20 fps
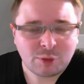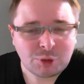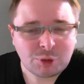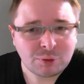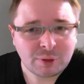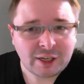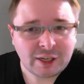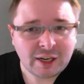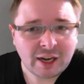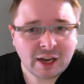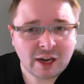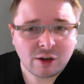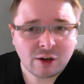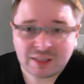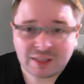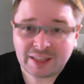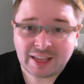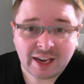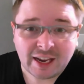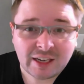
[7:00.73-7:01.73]
between
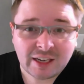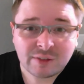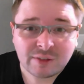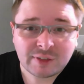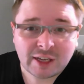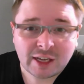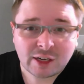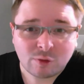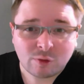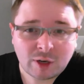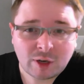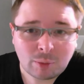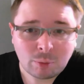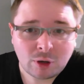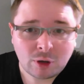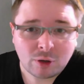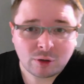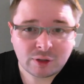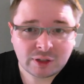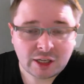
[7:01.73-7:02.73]
now and the end of
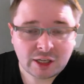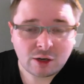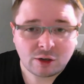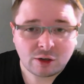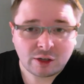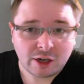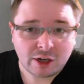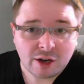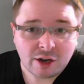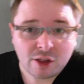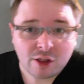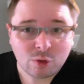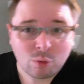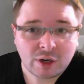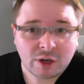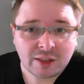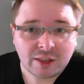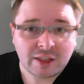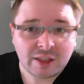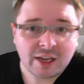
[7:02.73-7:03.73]
NanoWriMo, and then another
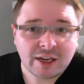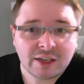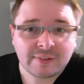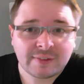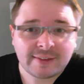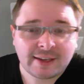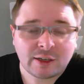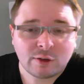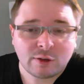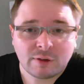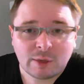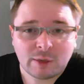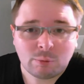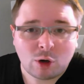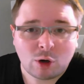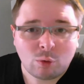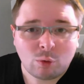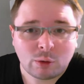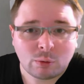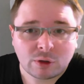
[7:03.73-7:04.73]
one at the end of
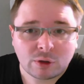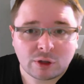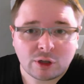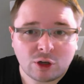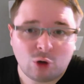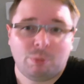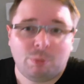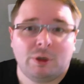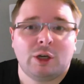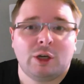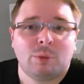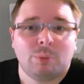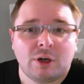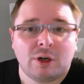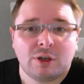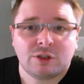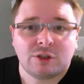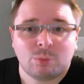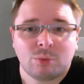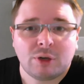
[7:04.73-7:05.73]
NanoWriMo when we're going to open up
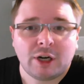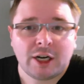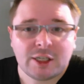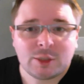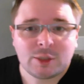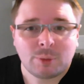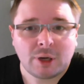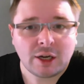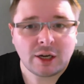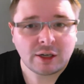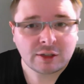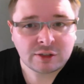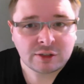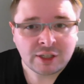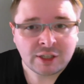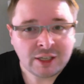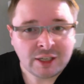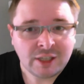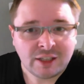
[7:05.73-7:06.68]
our surprise box